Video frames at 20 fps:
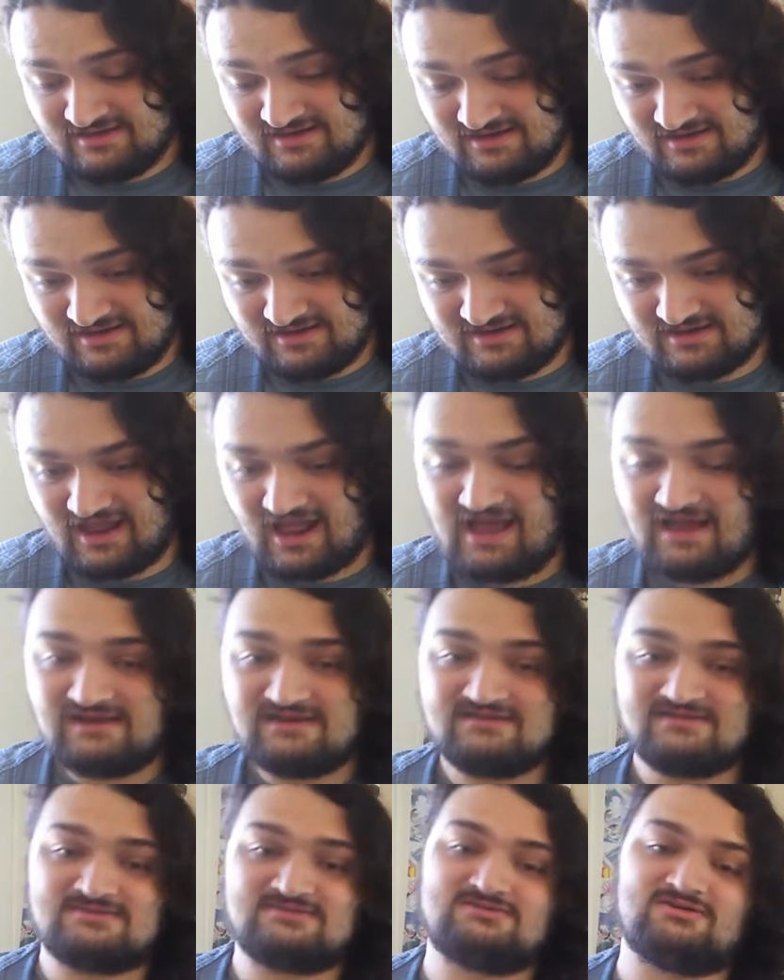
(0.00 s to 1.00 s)
I
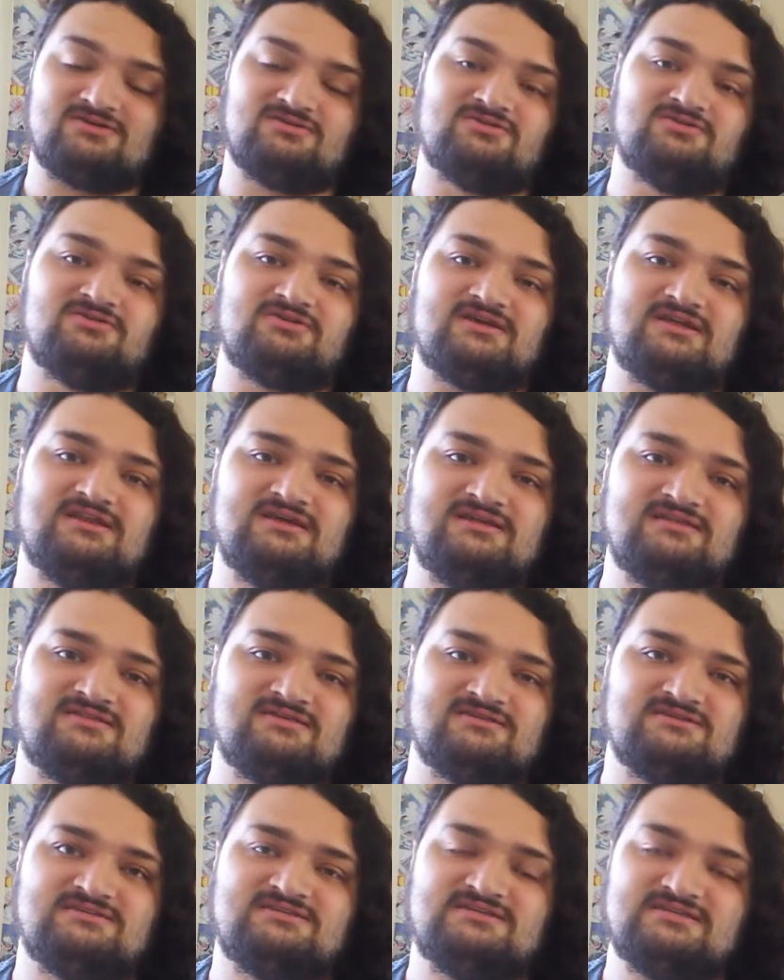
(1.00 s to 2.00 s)
need to start looking
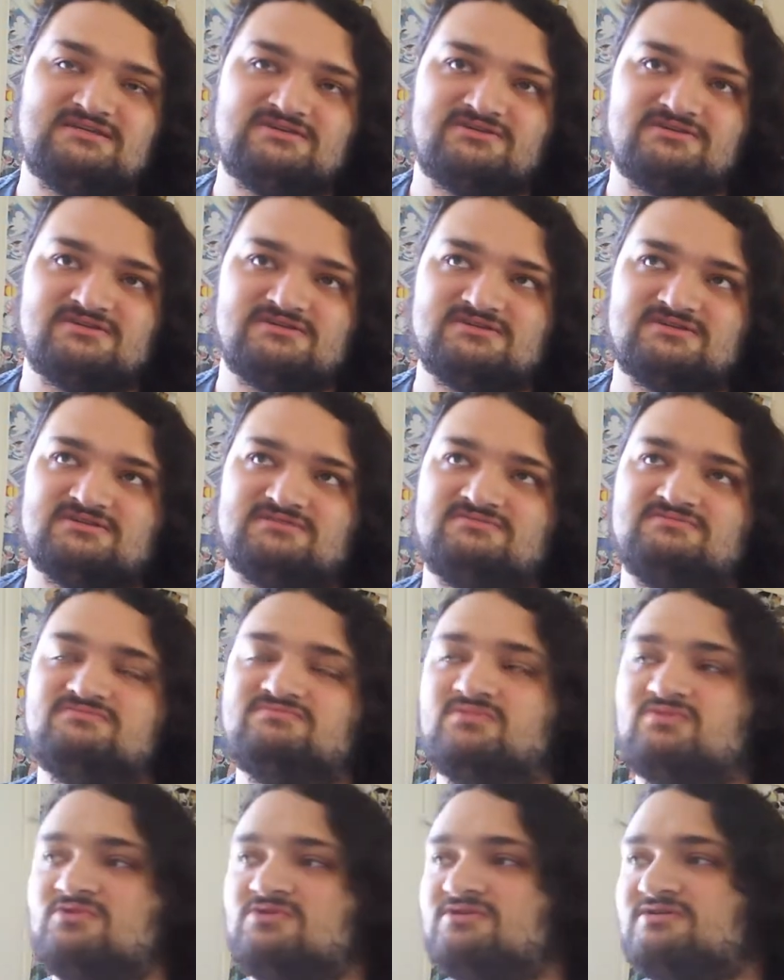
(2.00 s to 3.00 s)
into series
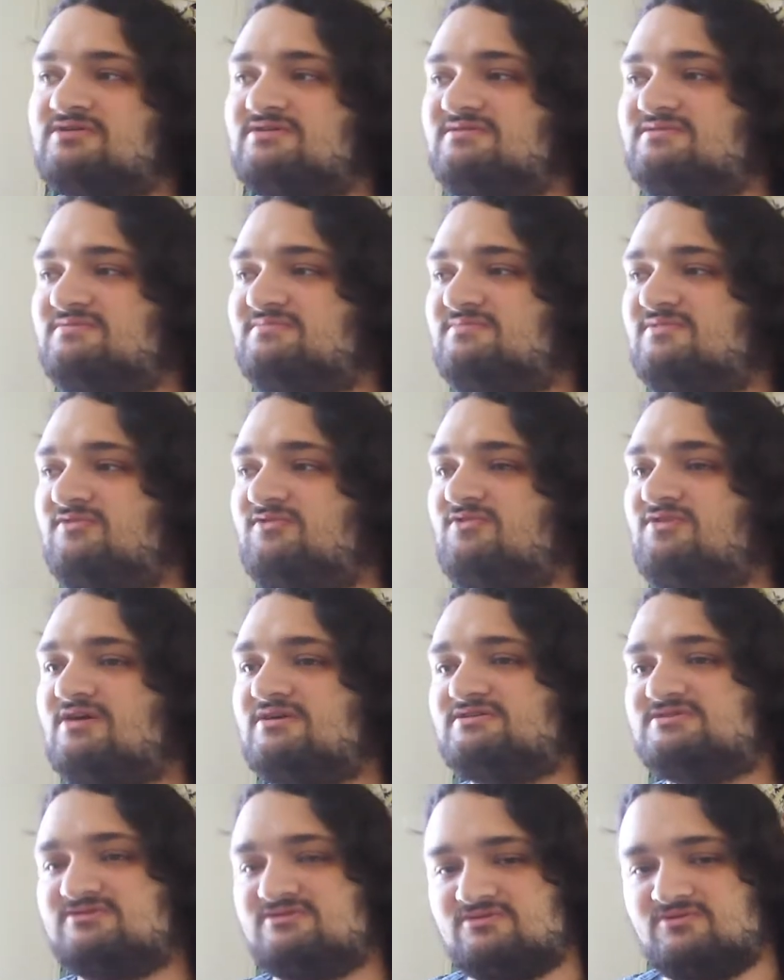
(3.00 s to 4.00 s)
more before
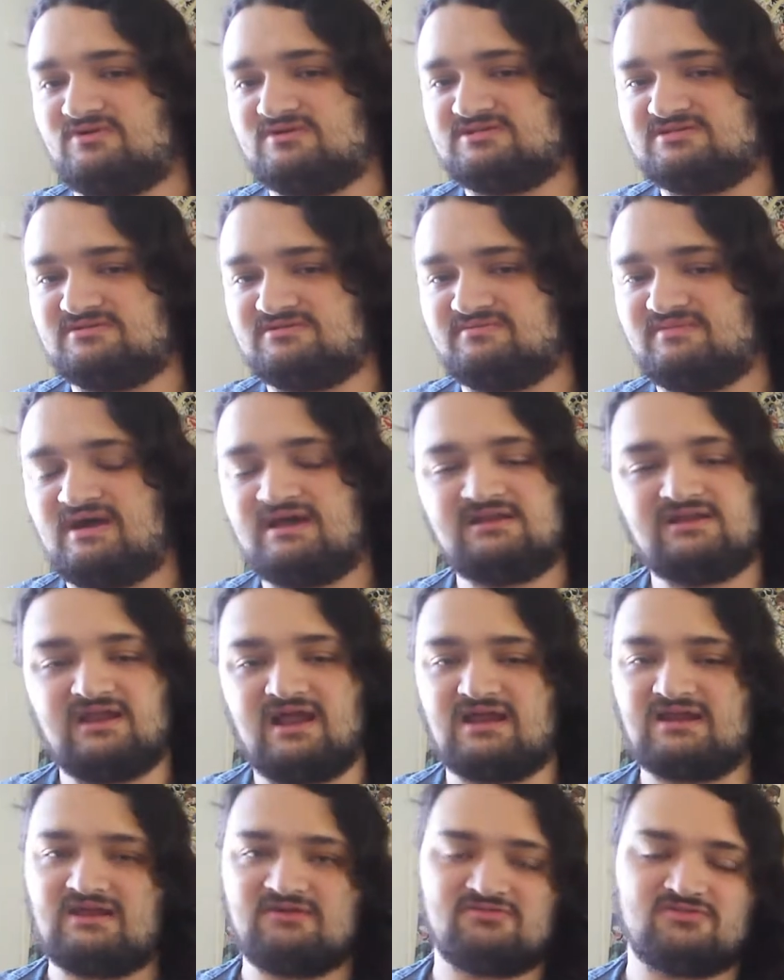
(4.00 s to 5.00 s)
I start watching. I,
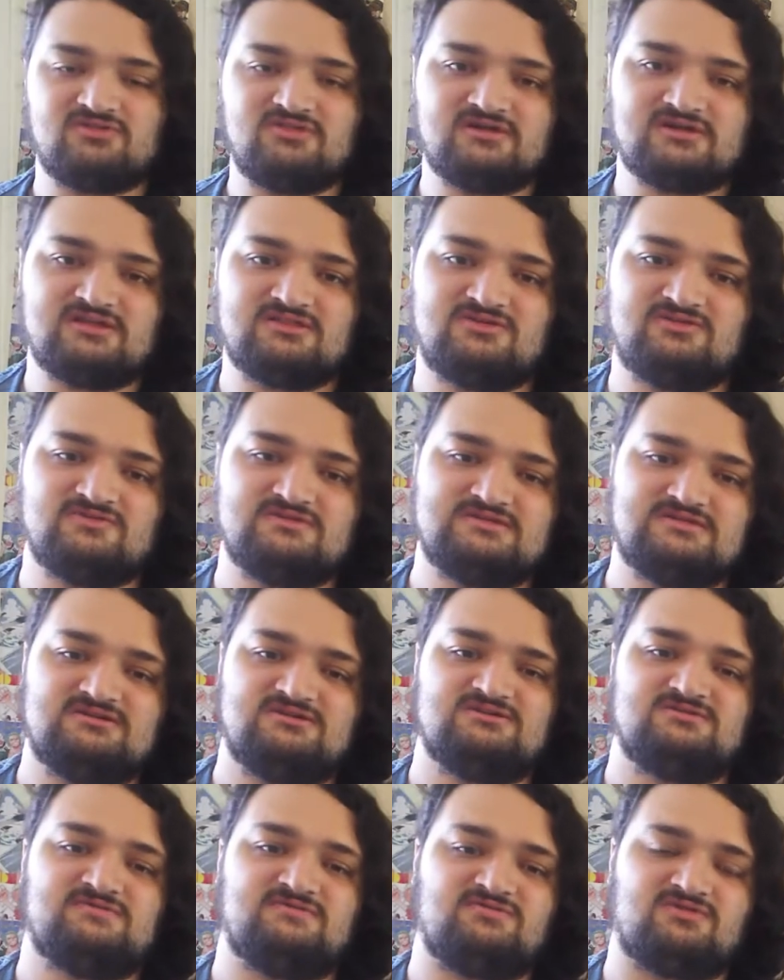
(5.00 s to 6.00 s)
I never look into a
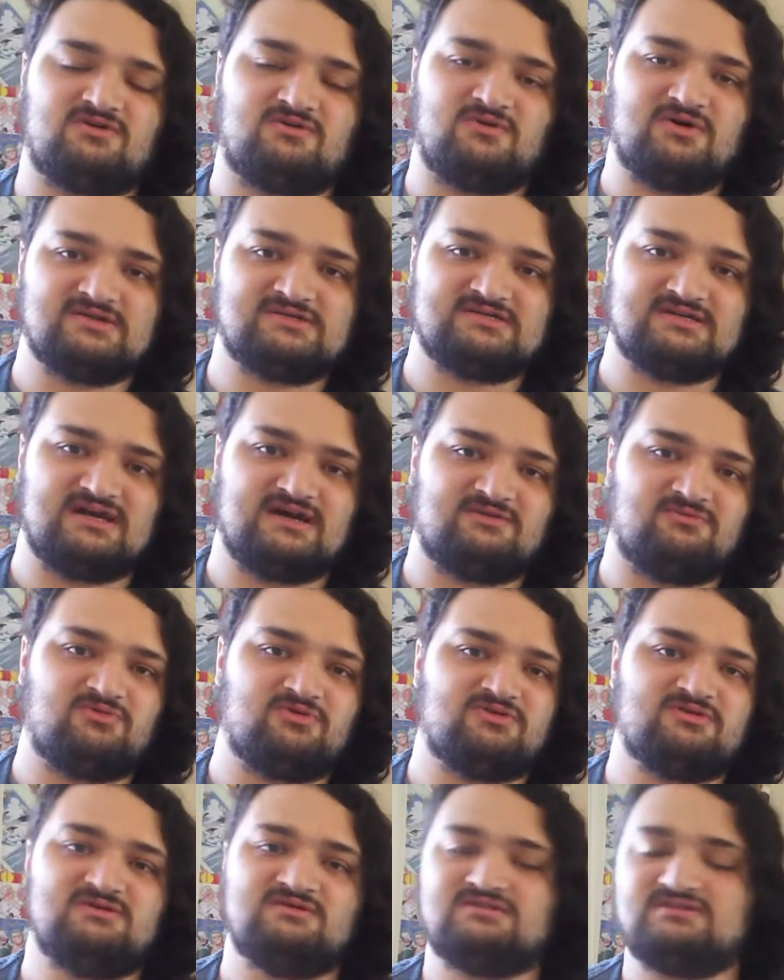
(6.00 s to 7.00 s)
series before I watch it. I
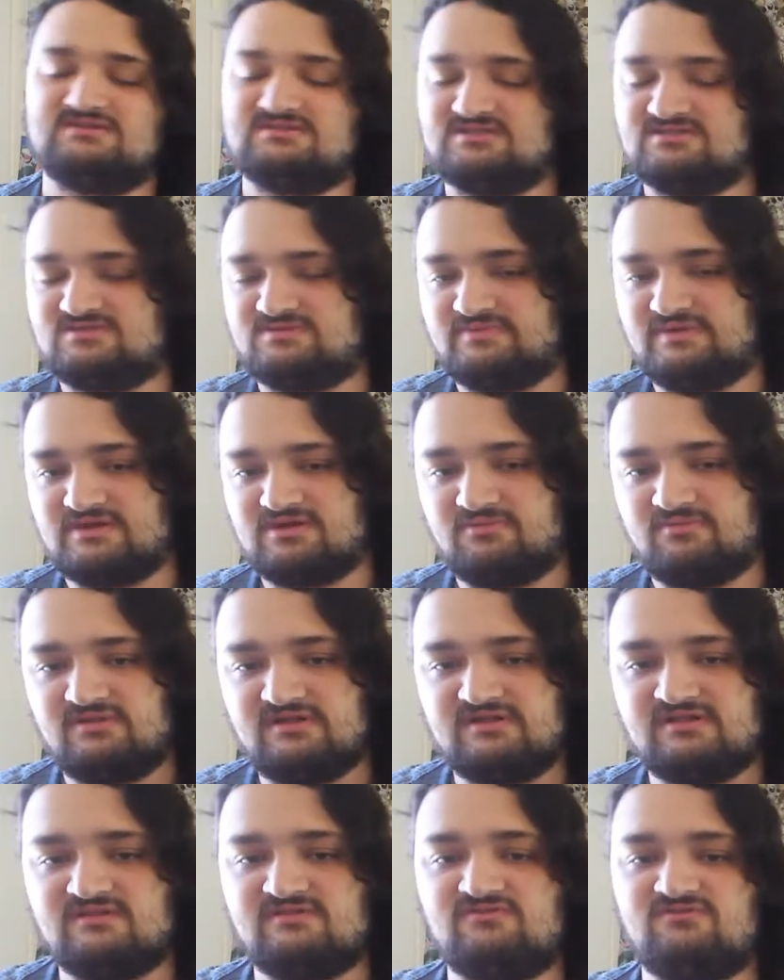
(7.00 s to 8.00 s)
want it to just be
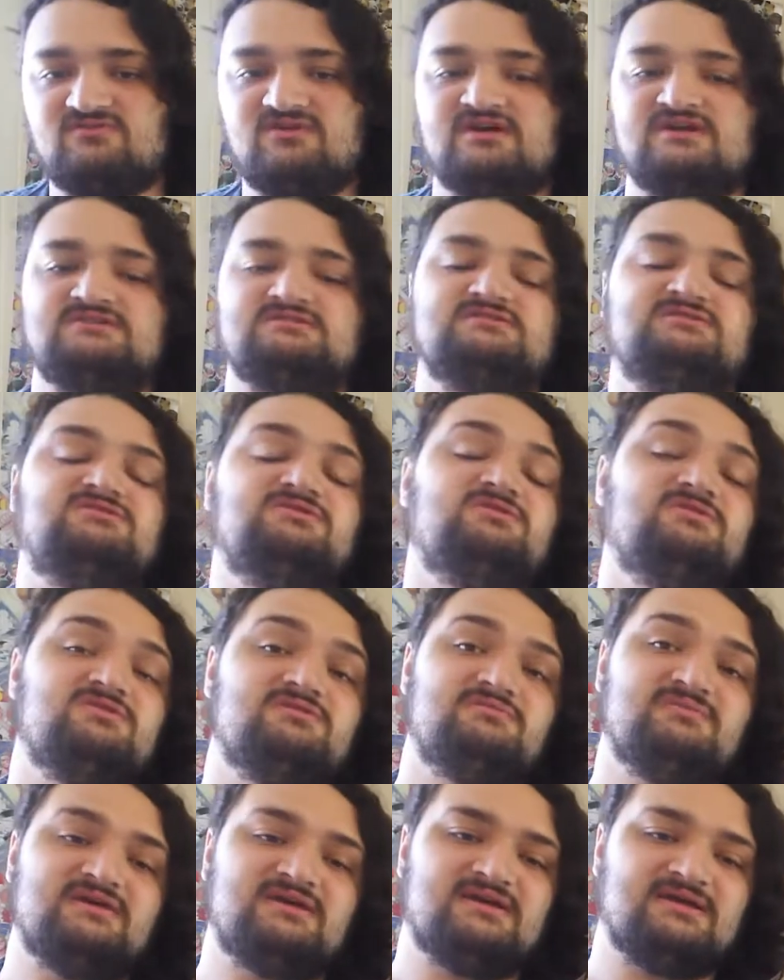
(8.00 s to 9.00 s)
completely fresh and new to
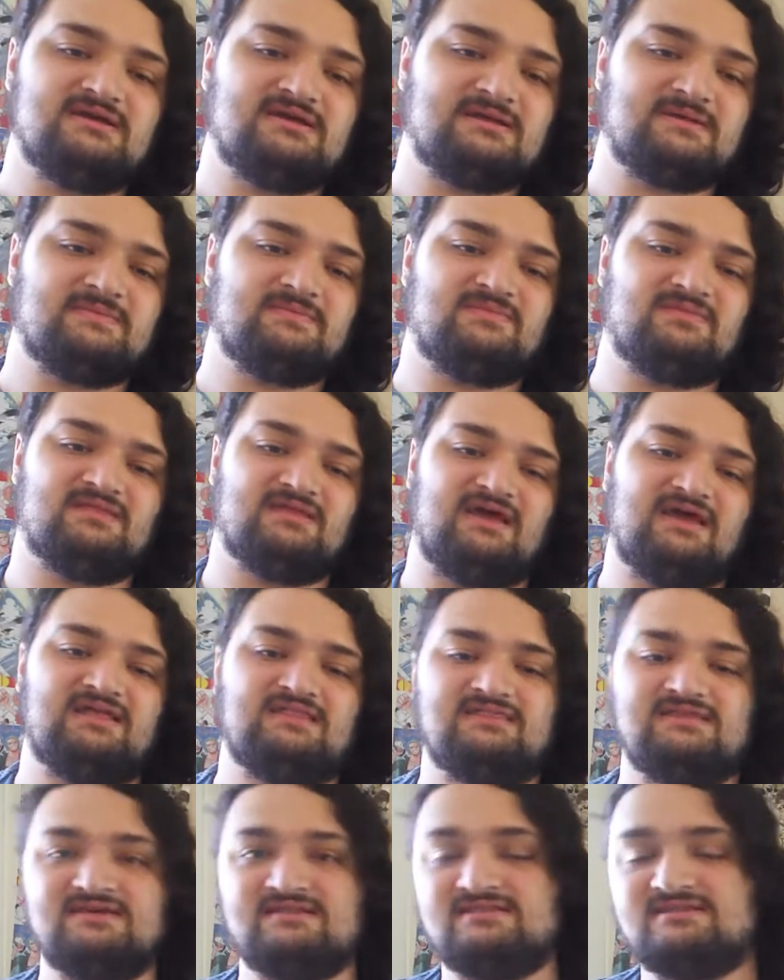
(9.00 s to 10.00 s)
me,
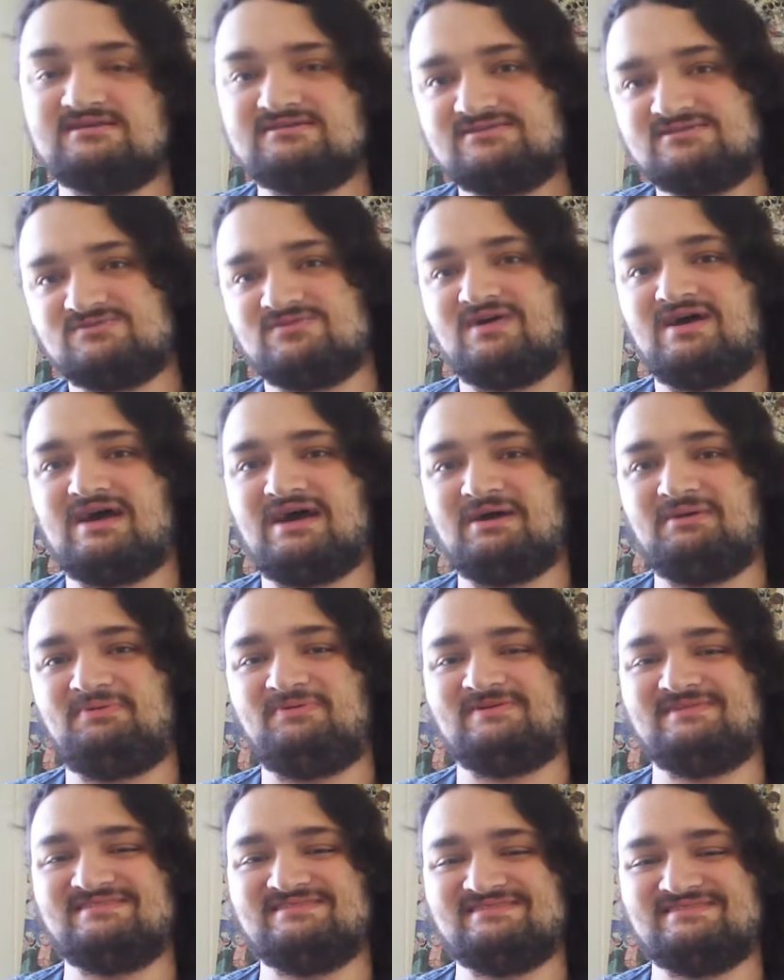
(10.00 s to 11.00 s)
and then this is what
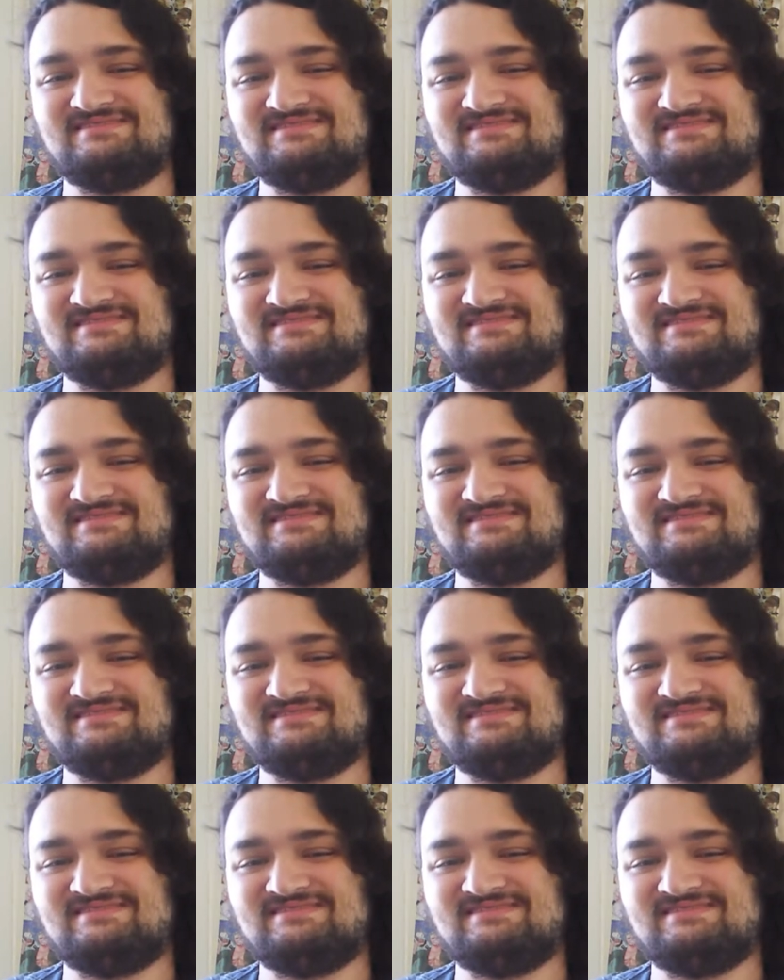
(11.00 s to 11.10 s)
happens.